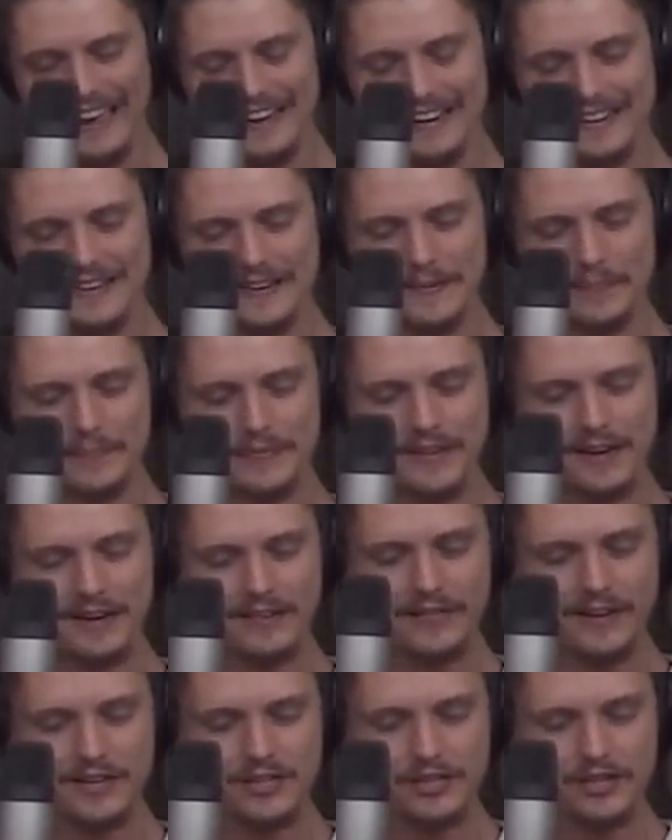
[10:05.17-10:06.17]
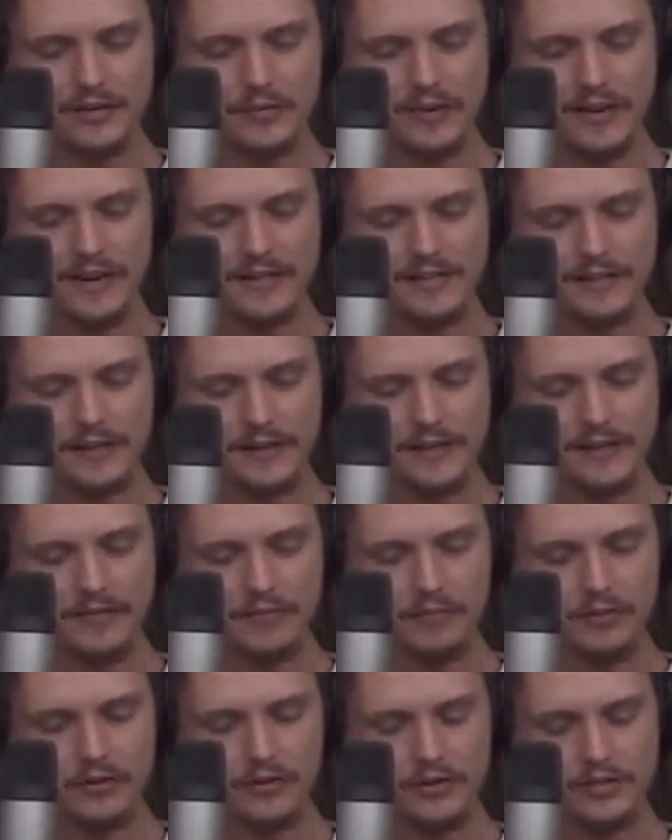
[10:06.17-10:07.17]
and um, then eventually we had to
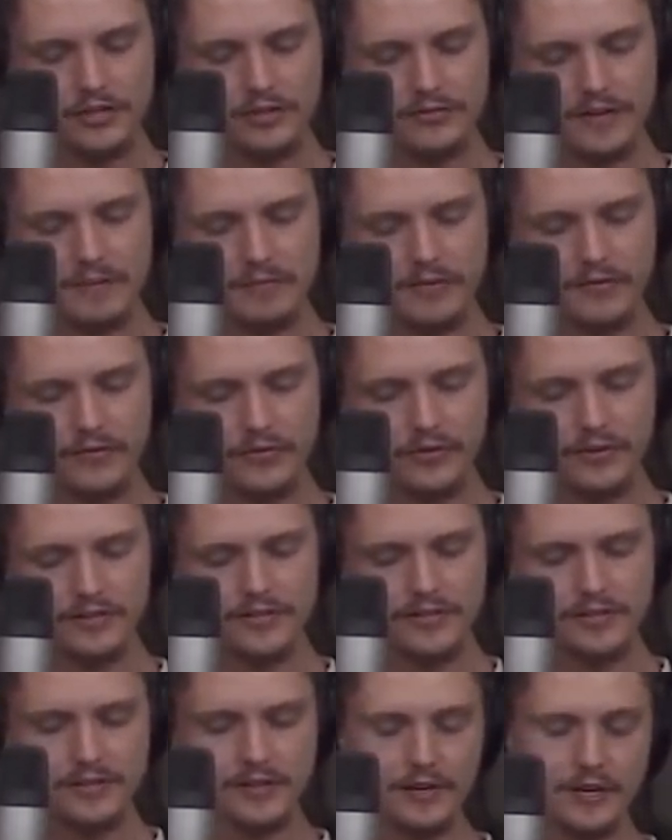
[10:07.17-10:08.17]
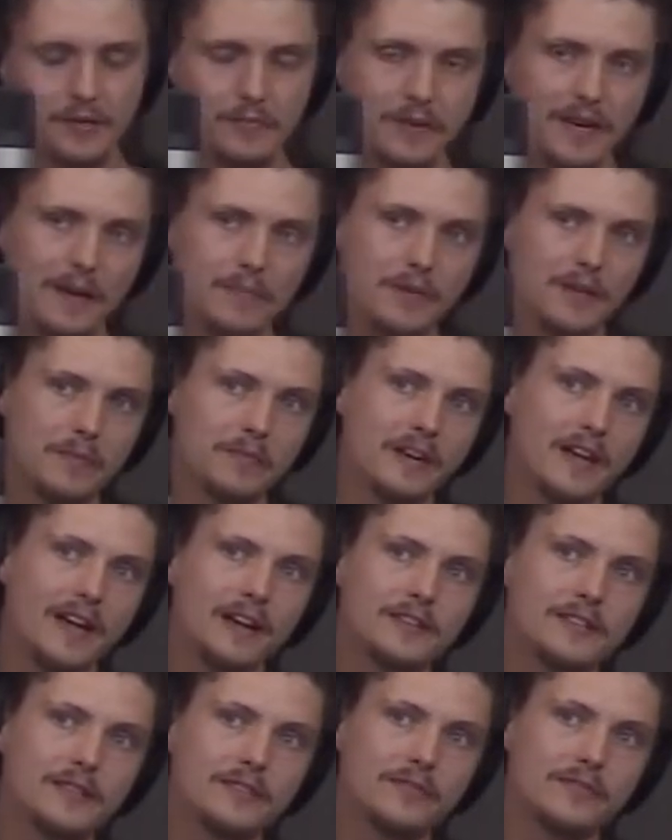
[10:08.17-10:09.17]
leave because the rebel forces started becoming a bit
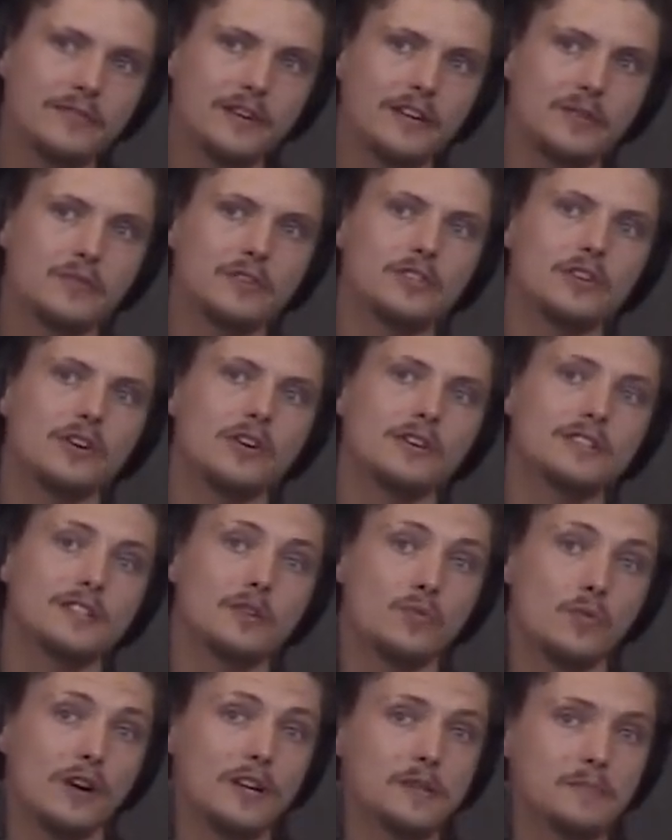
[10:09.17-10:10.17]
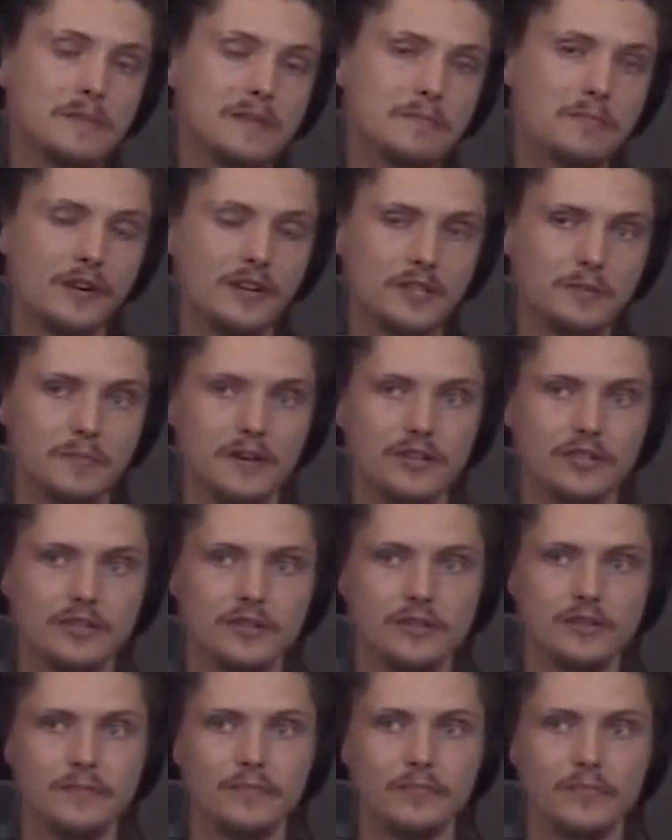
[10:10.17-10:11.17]
active and they were targeting white people
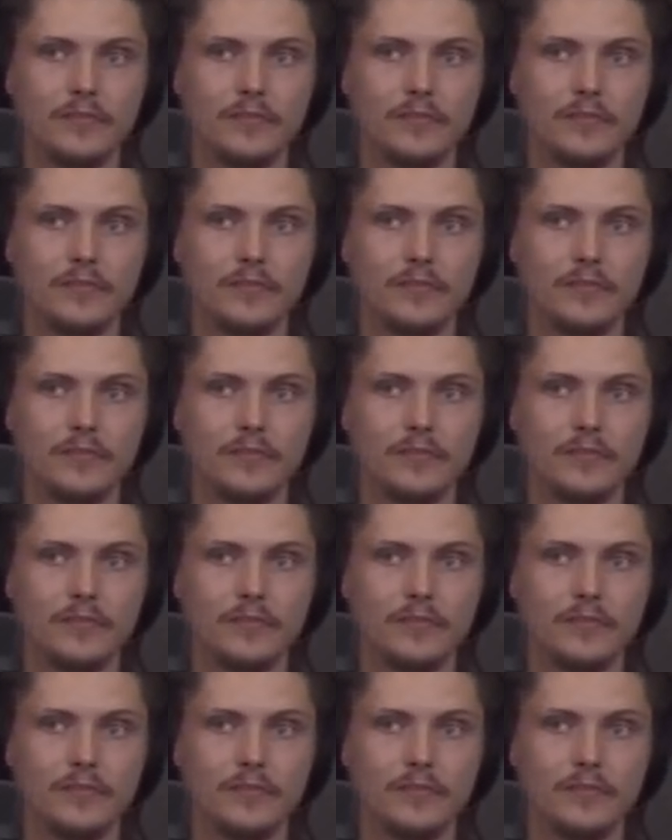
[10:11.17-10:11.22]
especially.